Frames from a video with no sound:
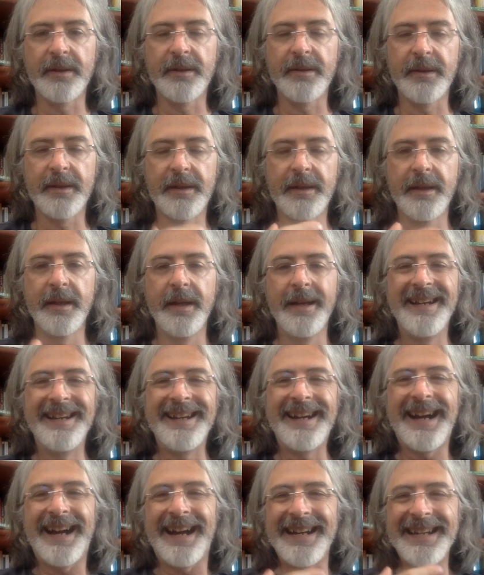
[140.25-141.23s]
So
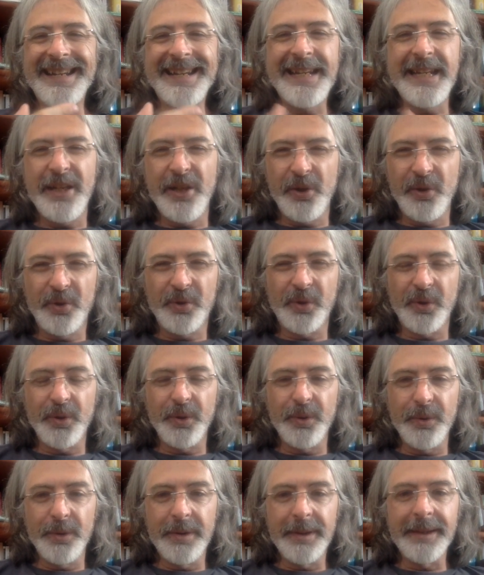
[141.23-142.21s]
in
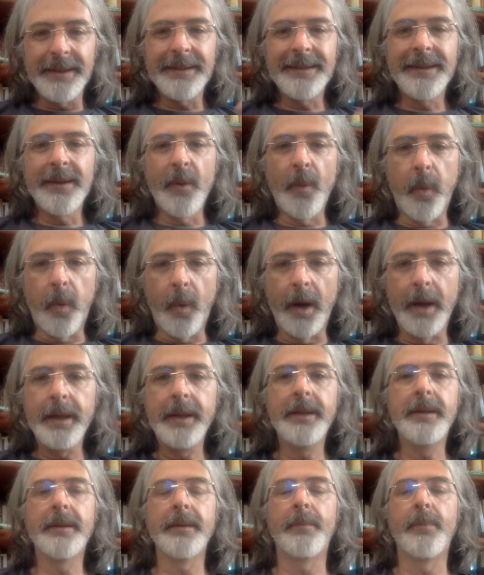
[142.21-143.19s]
truth, it's
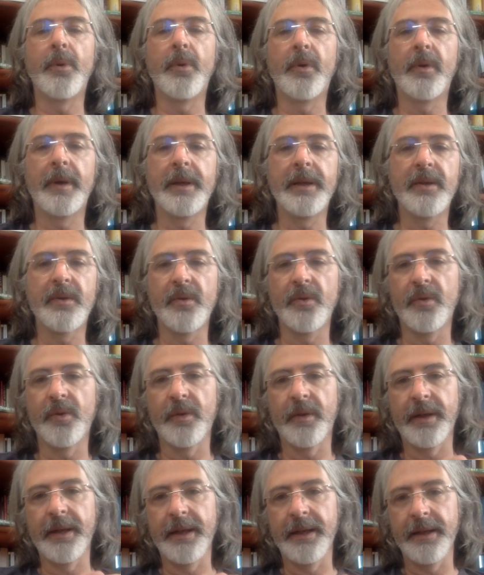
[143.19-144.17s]
quite a boring
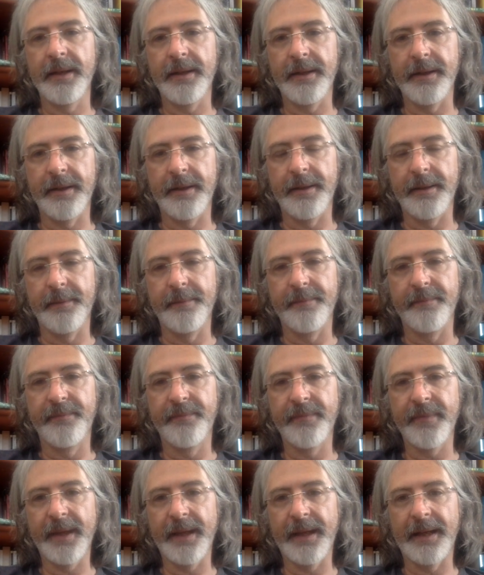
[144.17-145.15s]
story,
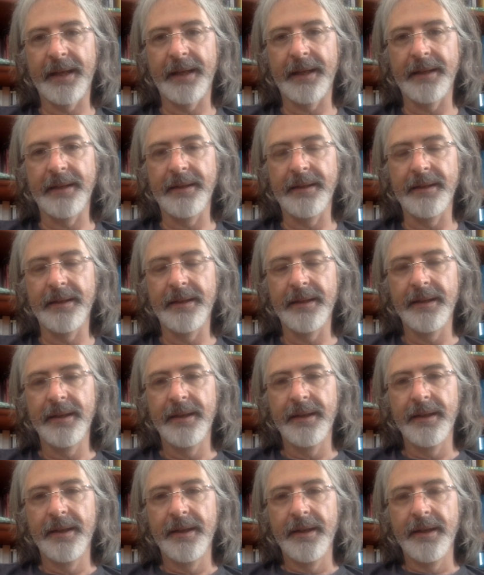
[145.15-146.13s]
and
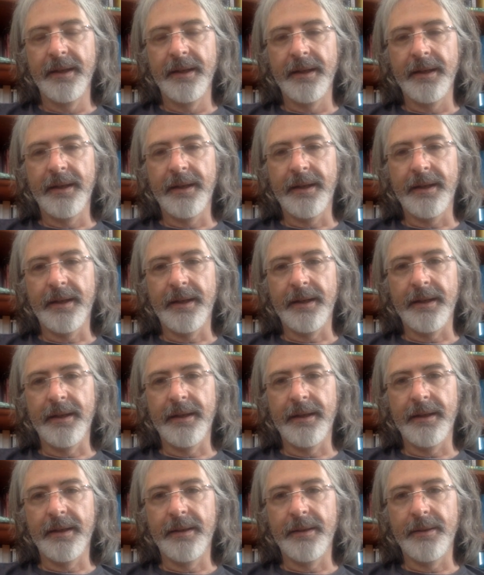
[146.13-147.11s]

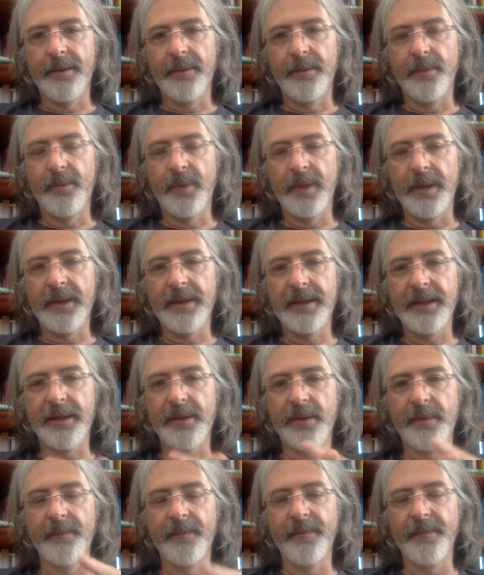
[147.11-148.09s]
whilst it's
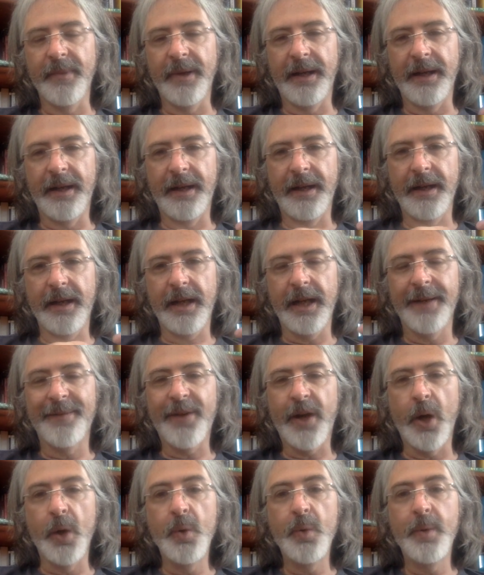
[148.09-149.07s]
a kind of
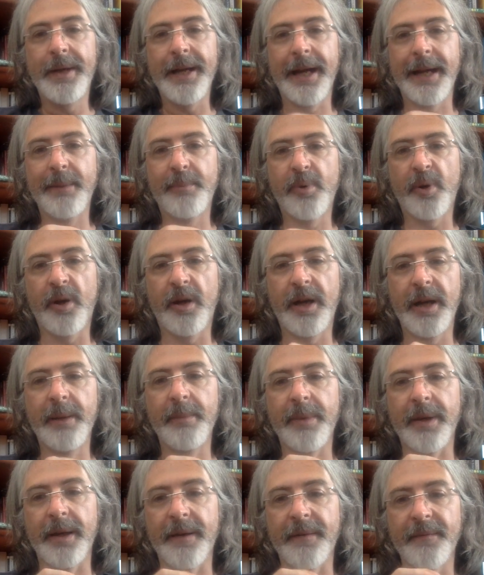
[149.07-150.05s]
okay
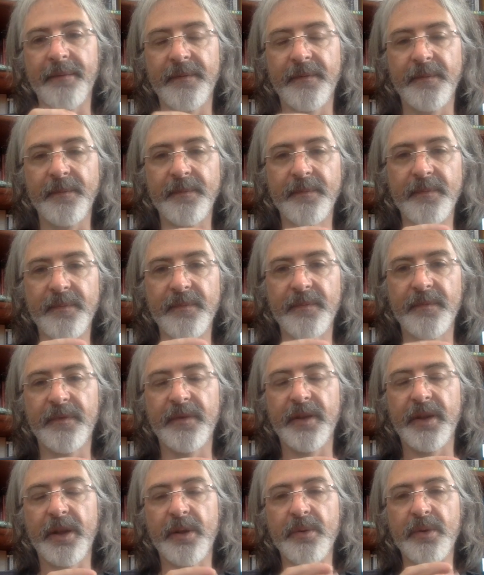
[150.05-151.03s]
primer
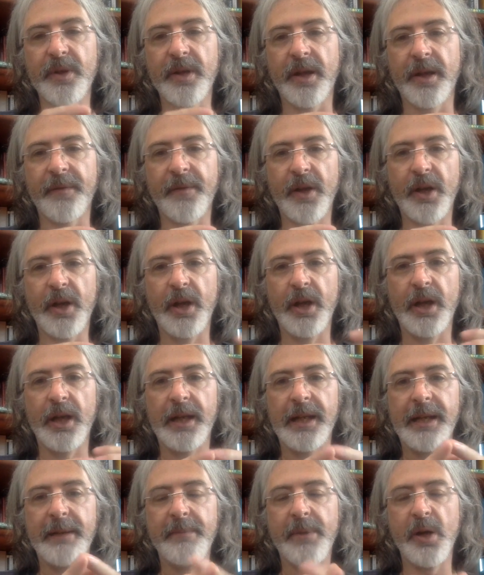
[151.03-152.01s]
for those kind of
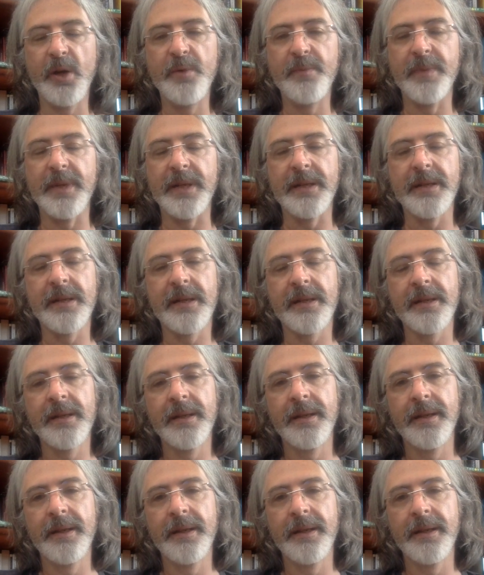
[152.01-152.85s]
early moments